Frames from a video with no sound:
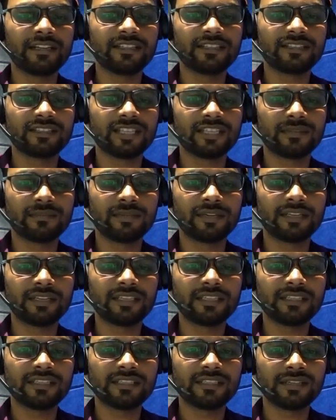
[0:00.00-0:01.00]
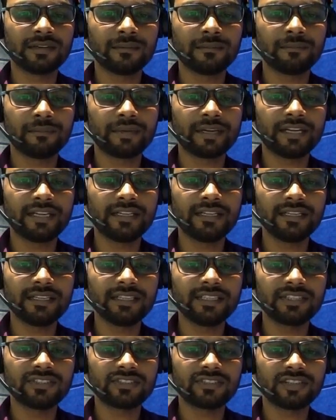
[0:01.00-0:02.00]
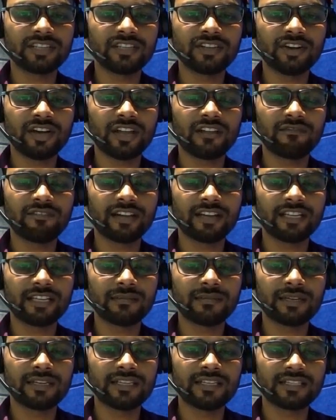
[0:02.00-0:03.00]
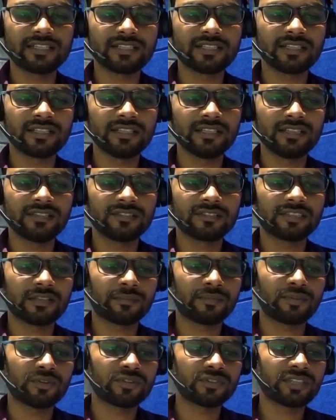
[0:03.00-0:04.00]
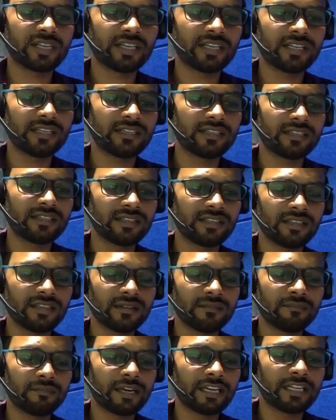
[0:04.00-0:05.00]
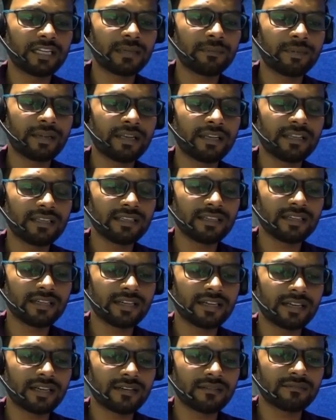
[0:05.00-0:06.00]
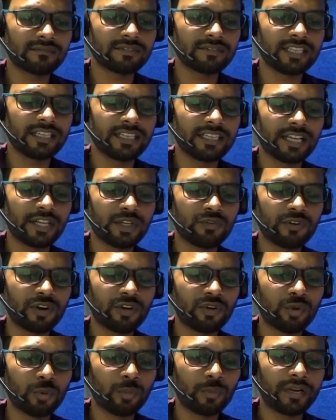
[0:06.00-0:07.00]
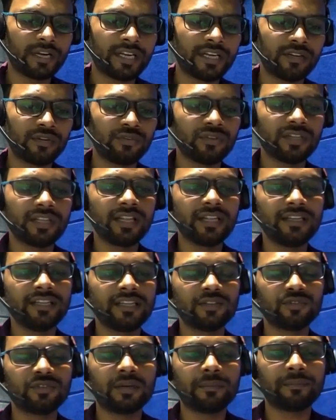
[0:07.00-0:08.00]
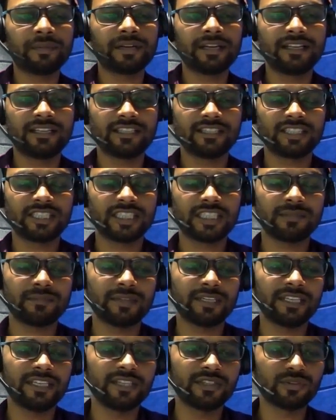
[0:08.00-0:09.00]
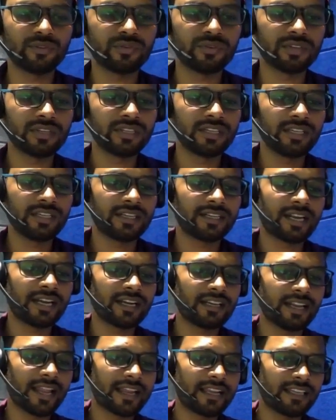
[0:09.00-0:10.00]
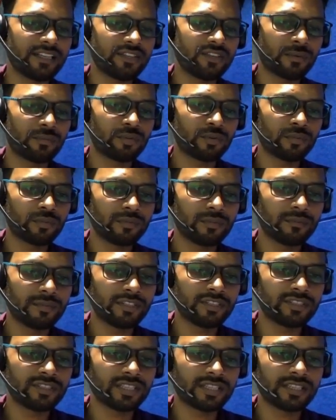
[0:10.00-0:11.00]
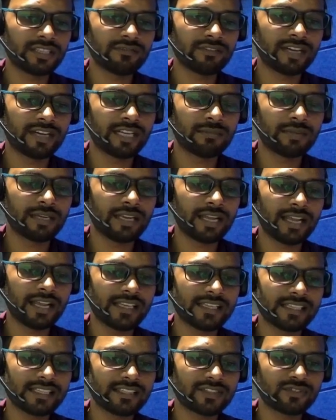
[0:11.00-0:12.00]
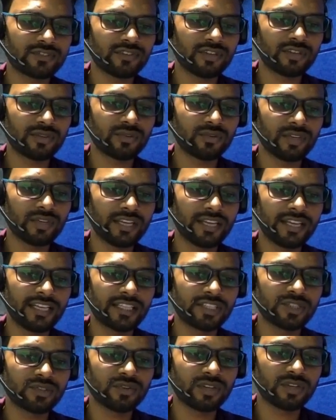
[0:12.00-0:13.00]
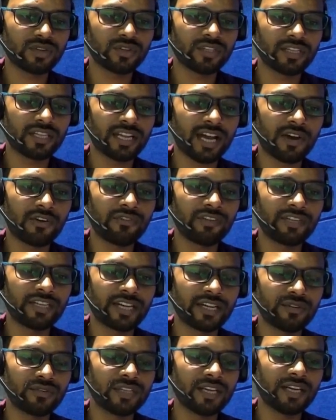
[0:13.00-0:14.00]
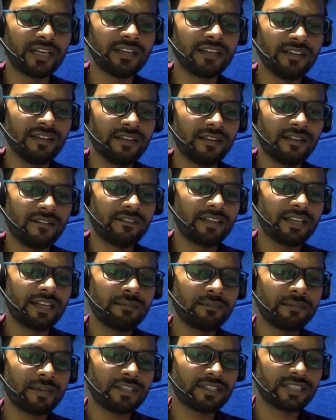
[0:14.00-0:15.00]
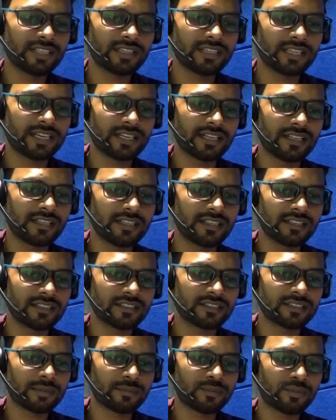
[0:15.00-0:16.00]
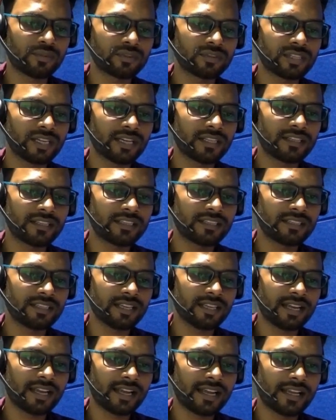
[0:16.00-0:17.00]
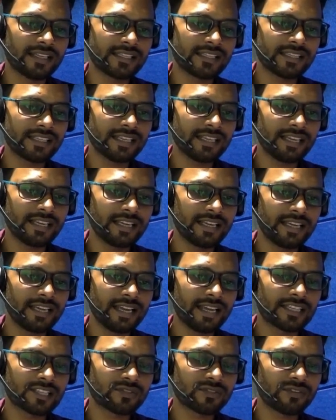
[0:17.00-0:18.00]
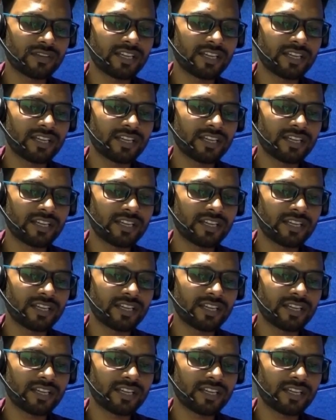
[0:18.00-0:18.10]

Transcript: statement is print string and variable list. Suppose that multiple data you want to print into the print statement include, right? Like you have to mention the variable s is equal to a is equal to, then how we can do that? We can mention that, suppose that as a s1